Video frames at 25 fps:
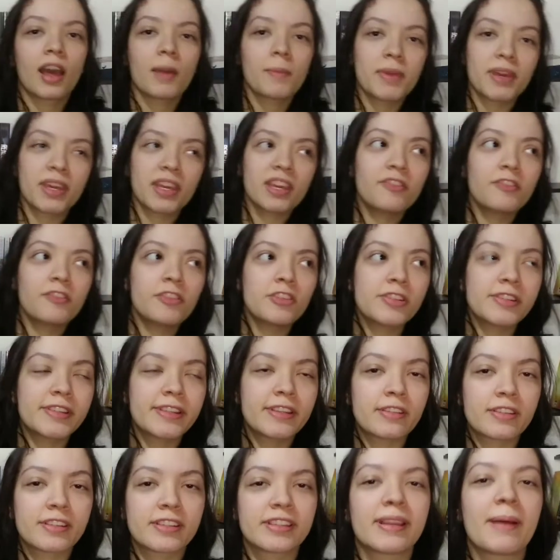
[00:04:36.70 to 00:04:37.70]
I mean, if you
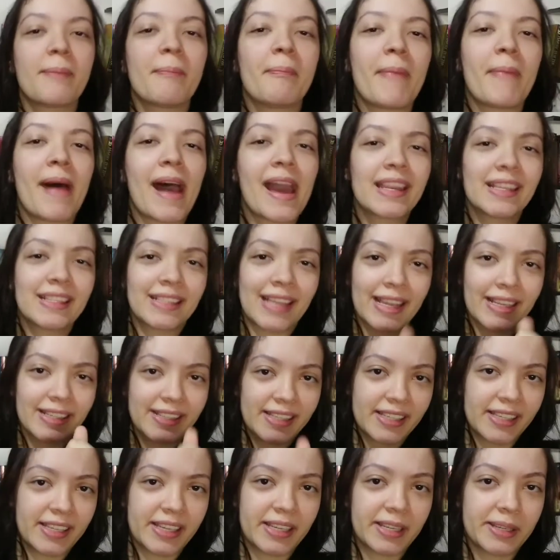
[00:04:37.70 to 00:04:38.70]
steal somebody's
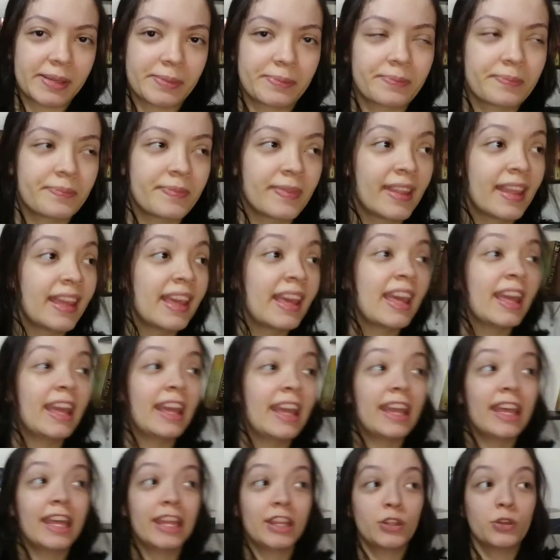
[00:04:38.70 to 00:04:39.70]
idea
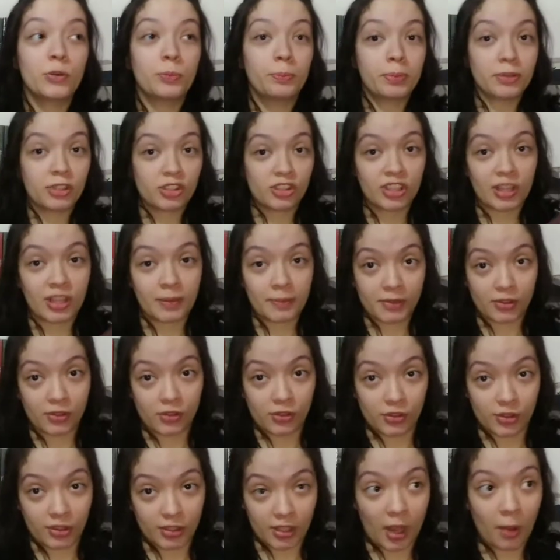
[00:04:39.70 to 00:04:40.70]
and you pitch them
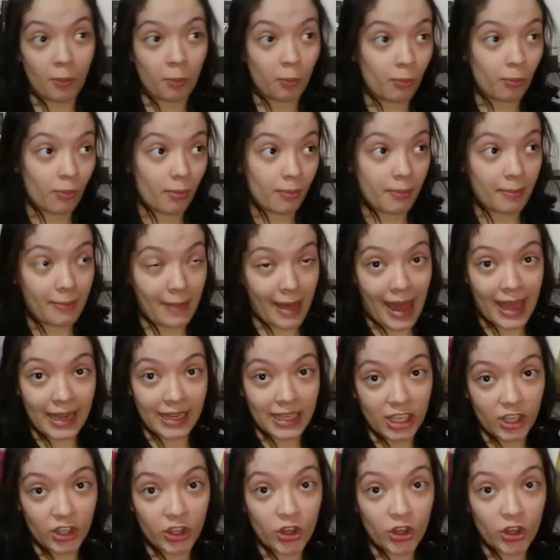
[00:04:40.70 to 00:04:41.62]
to somebody,